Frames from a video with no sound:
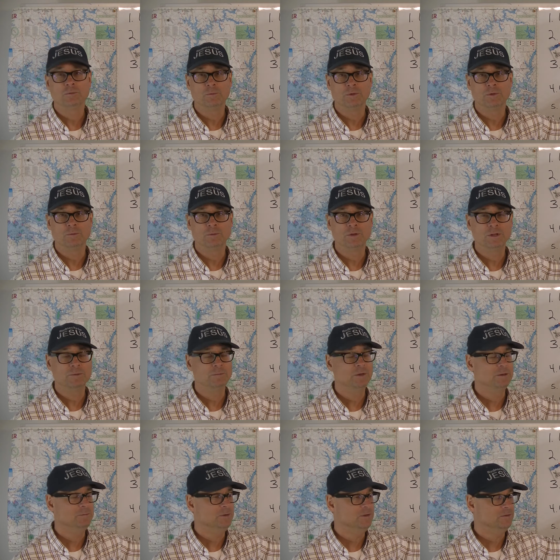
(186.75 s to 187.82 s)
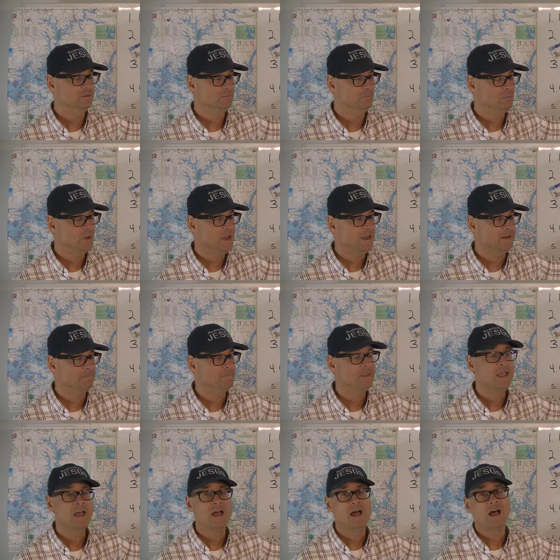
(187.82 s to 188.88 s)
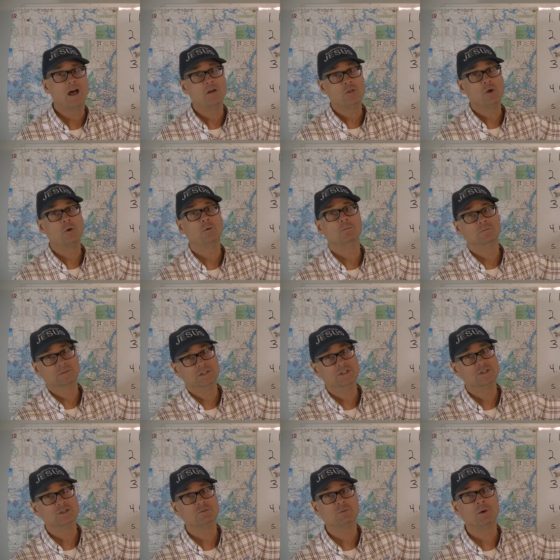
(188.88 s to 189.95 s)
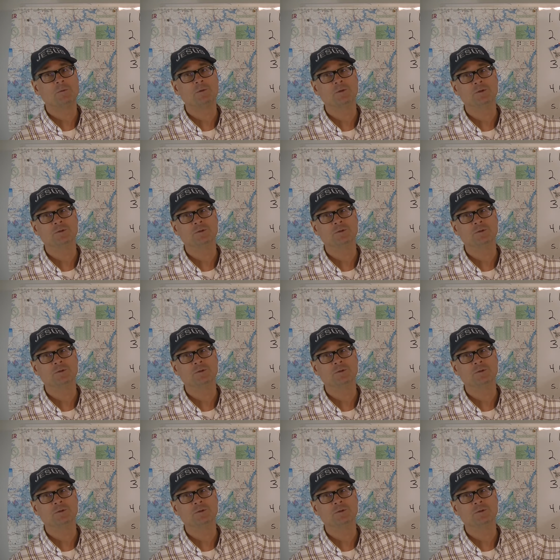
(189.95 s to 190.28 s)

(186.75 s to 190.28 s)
with a really big piece of bait. Although this is what we